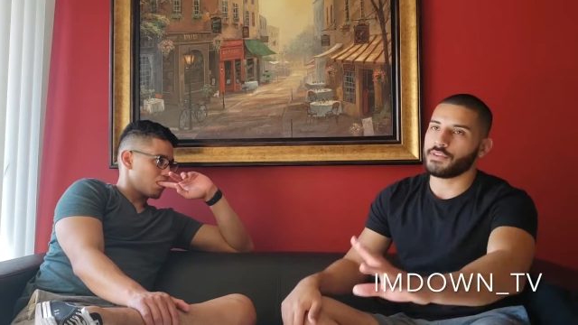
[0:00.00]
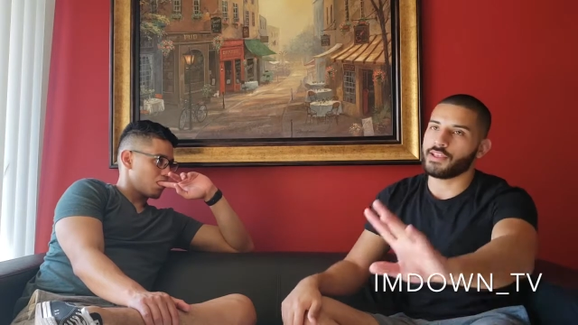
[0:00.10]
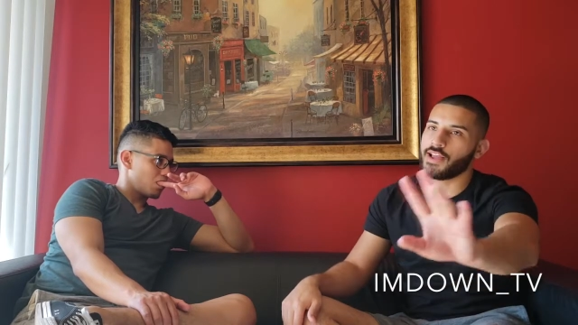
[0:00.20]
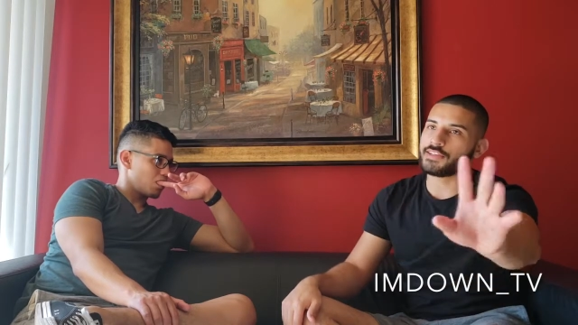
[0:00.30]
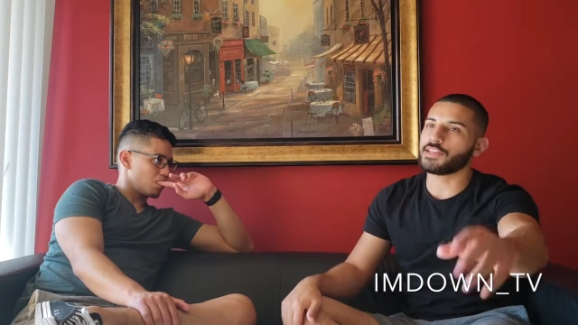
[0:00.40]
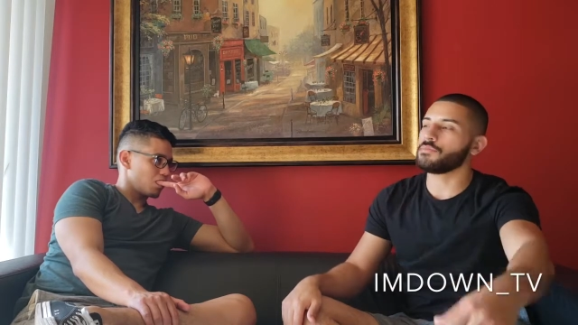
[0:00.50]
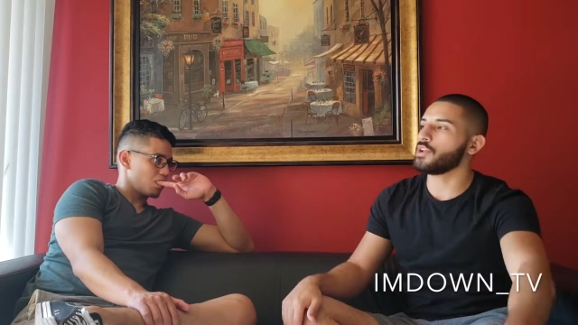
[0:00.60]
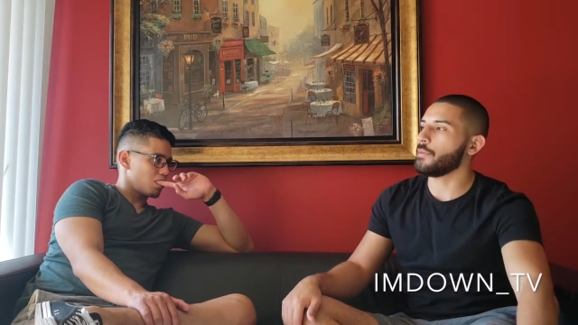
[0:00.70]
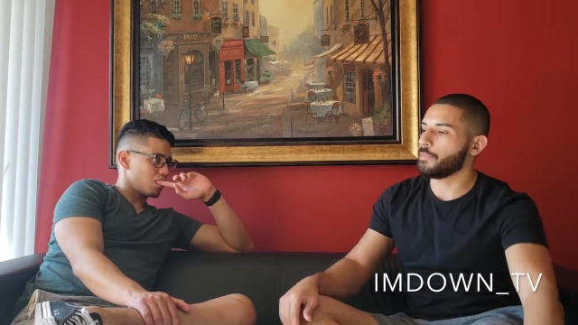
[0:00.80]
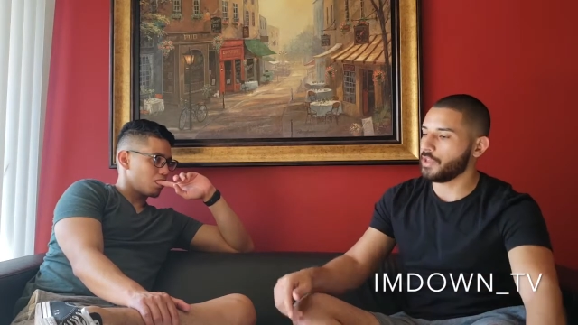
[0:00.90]
Speaker 1: the last time you
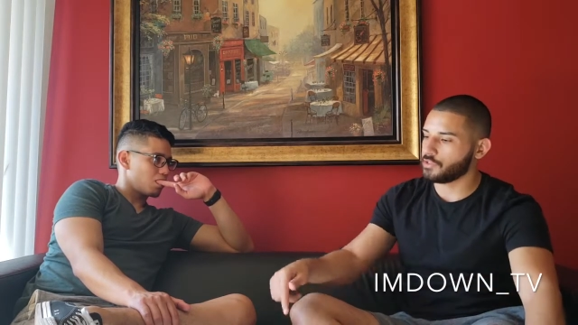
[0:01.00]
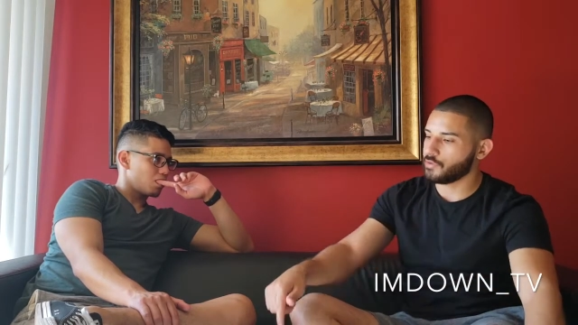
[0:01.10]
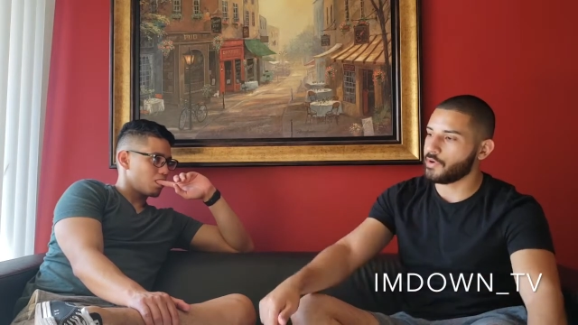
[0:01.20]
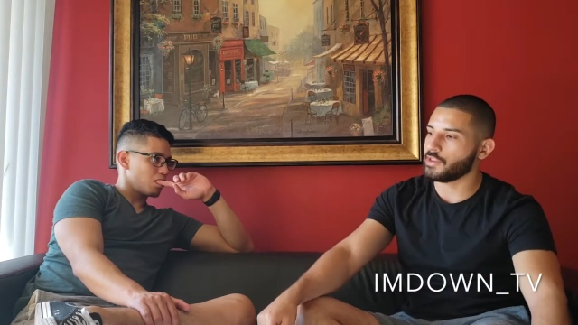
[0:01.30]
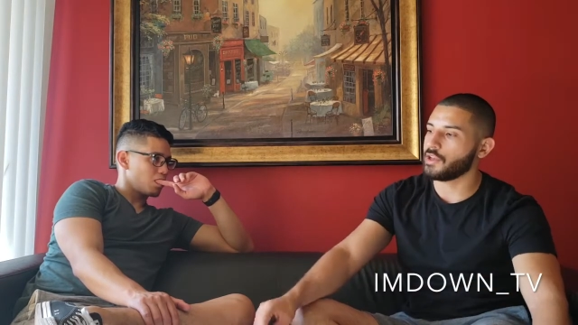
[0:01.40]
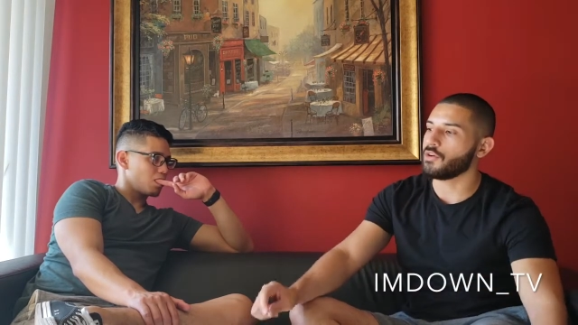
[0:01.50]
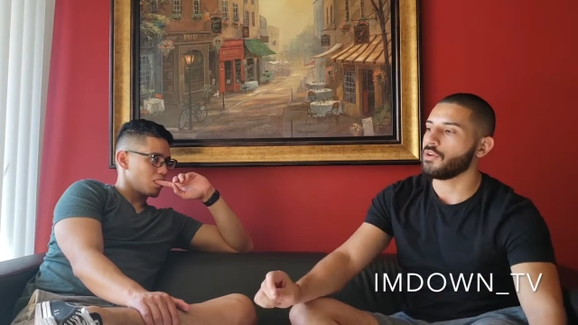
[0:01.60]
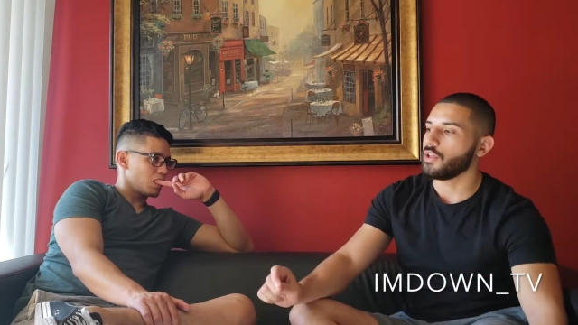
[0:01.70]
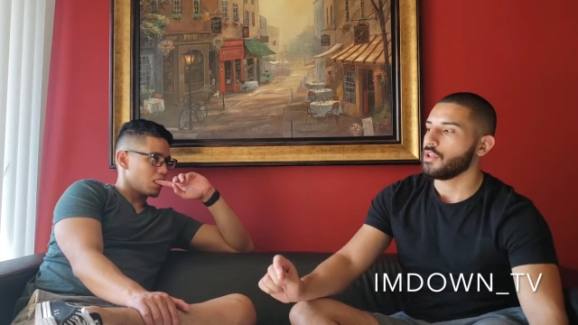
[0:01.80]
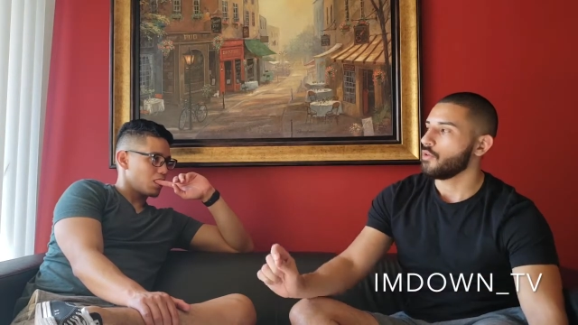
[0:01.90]
got paid to right now
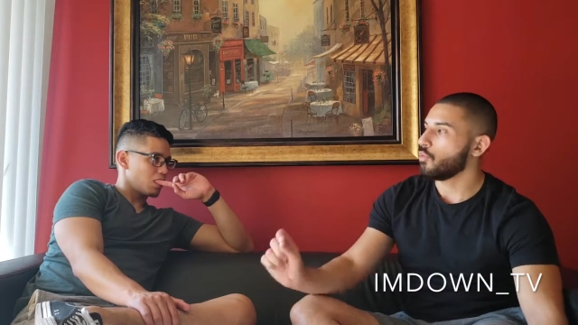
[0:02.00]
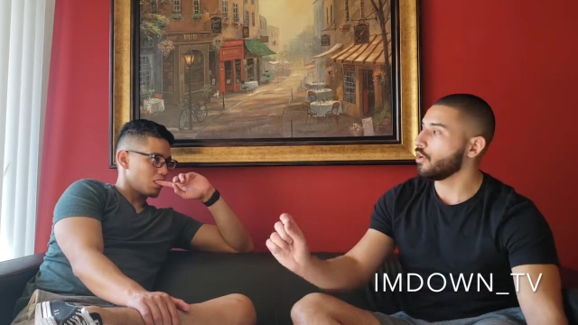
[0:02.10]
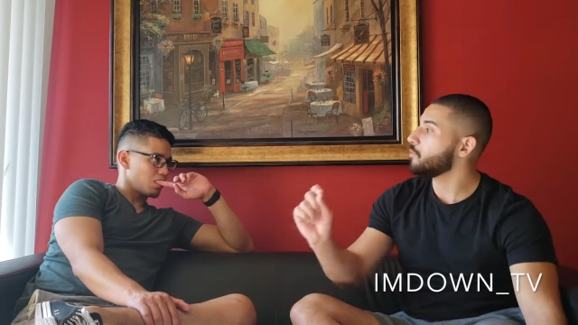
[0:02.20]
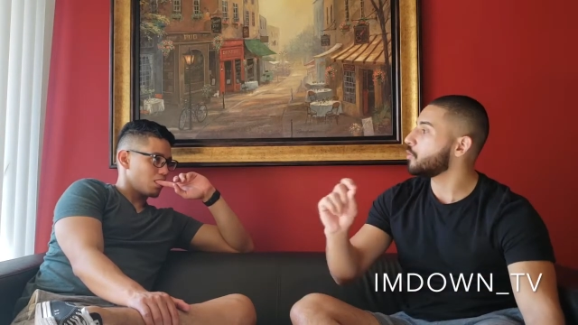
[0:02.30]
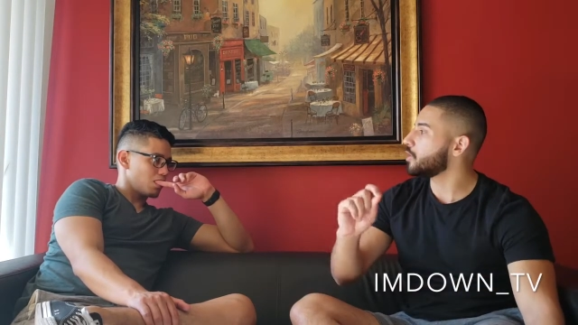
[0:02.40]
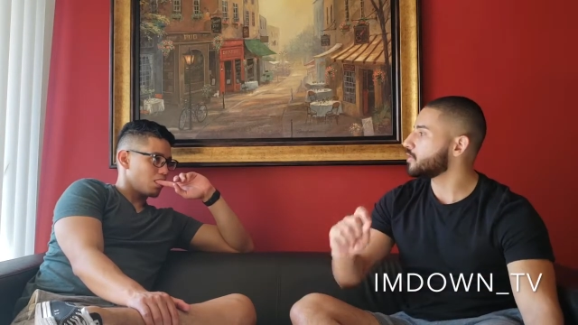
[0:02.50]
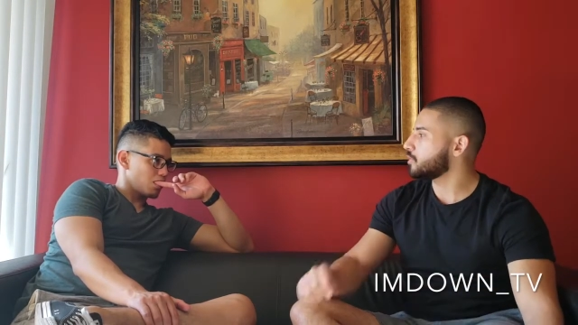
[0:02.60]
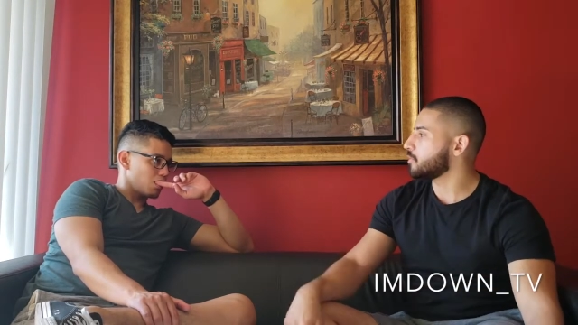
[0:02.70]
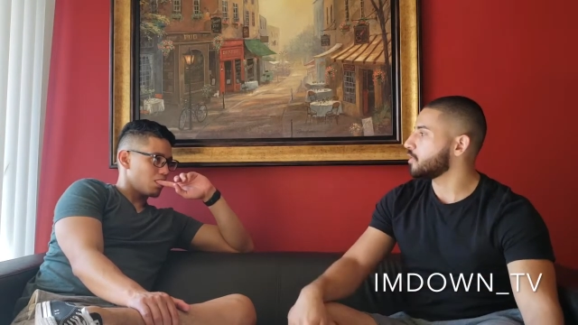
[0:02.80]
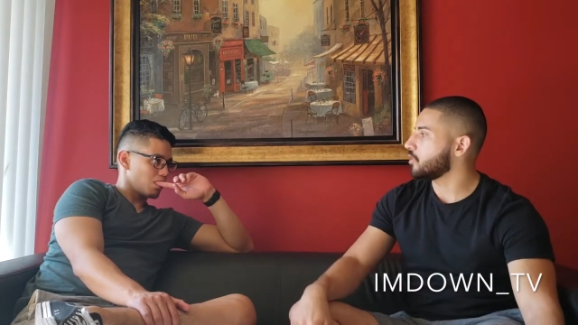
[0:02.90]
what you been wasting
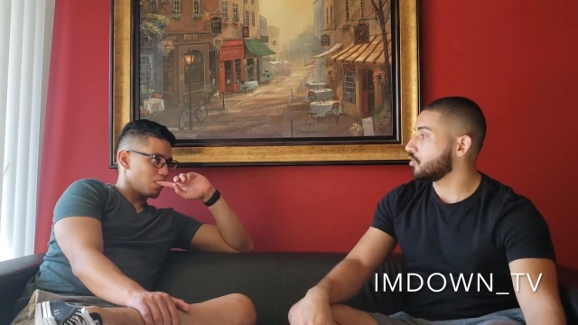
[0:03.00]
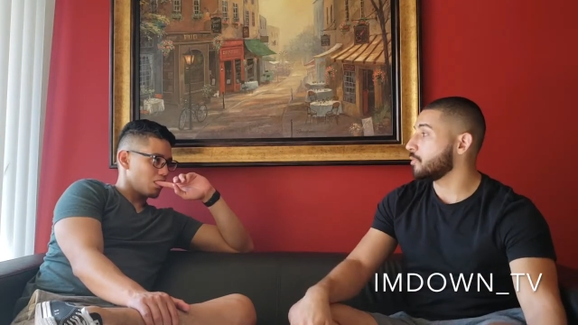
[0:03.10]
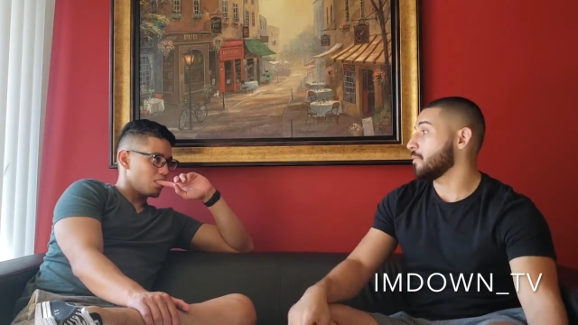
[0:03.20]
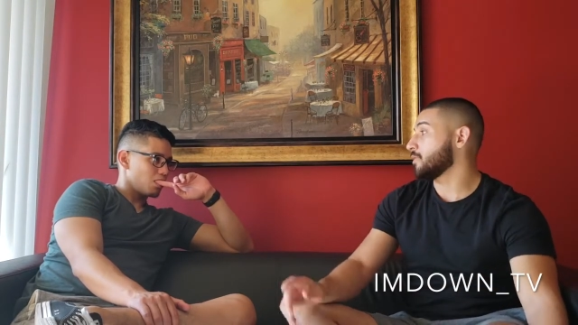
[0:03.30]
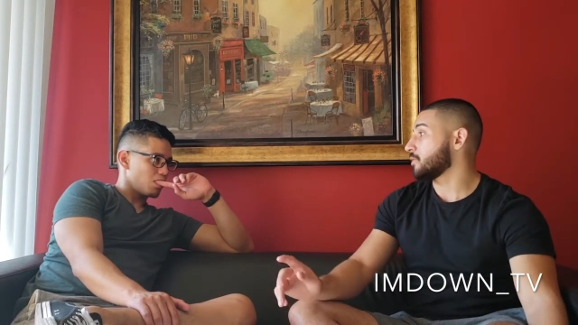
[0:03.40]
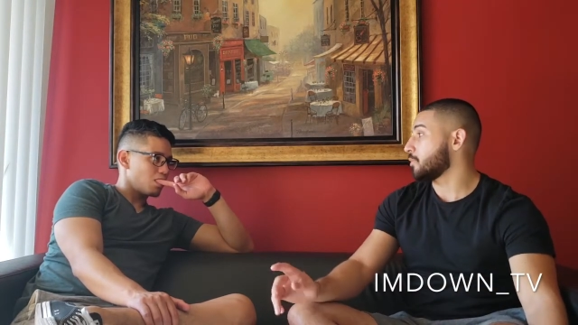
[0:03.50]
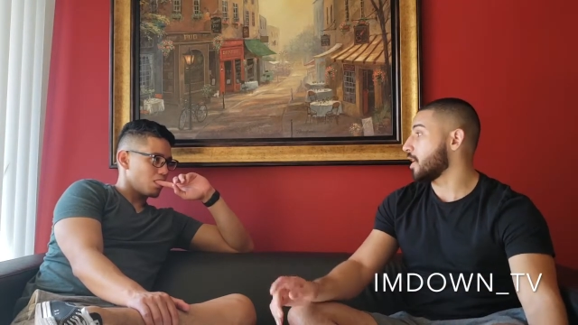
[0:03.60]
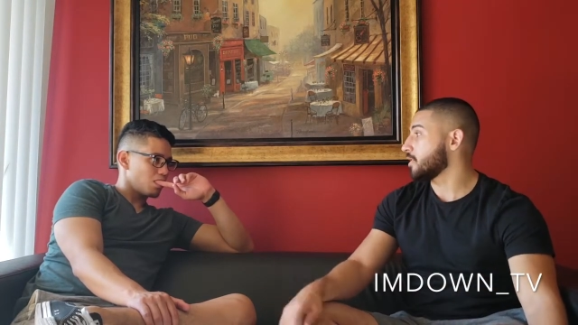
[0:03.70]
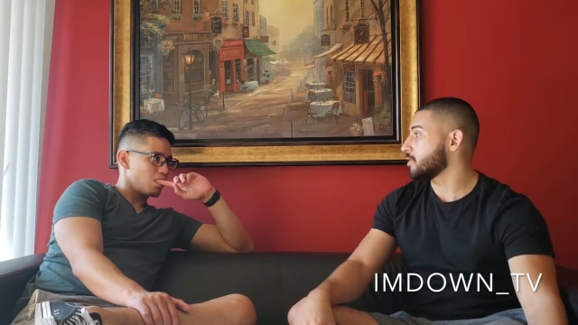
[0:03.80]
your money on. You might be surprised.